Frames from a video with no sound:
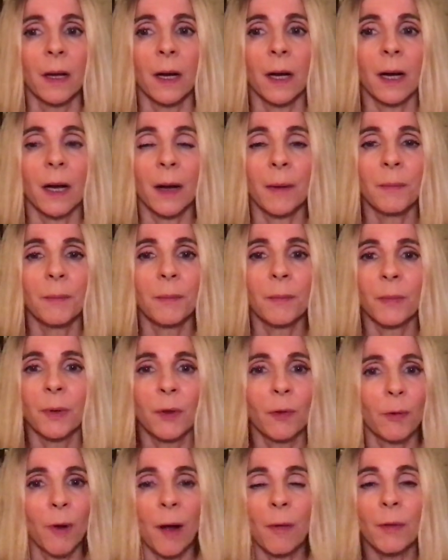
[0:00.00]
um,
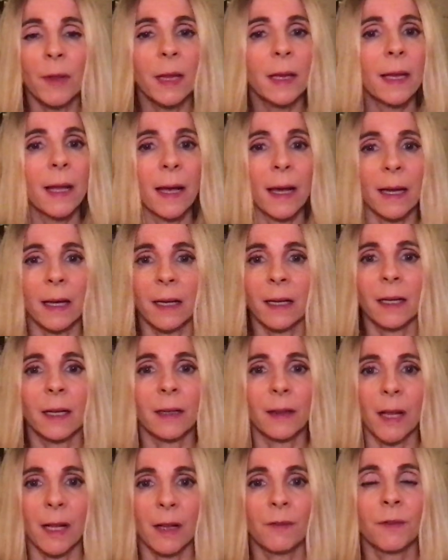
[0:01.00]
throughout the day.
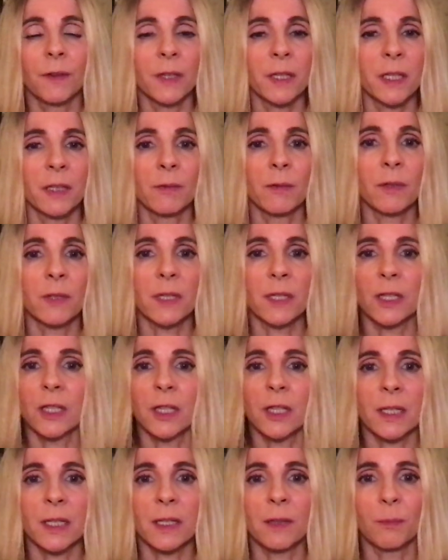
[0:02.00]
That verse was
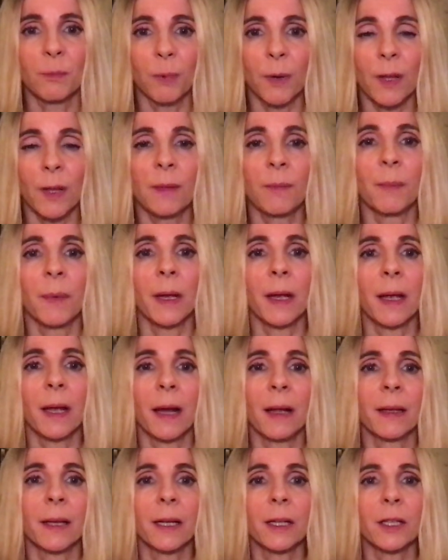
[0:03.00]
just with me,
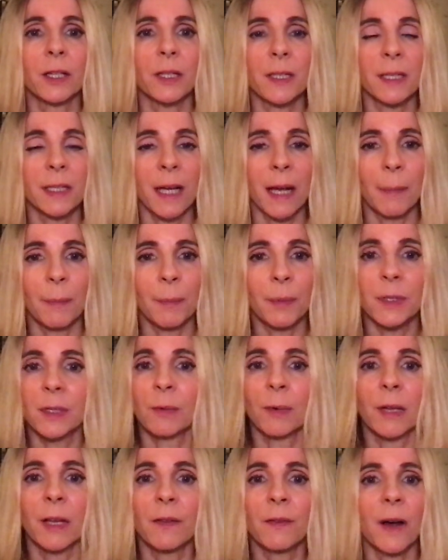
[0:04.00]
and I just kept
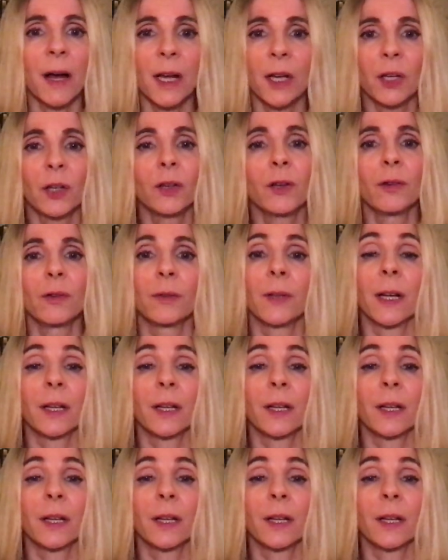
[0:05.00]
whenever I could.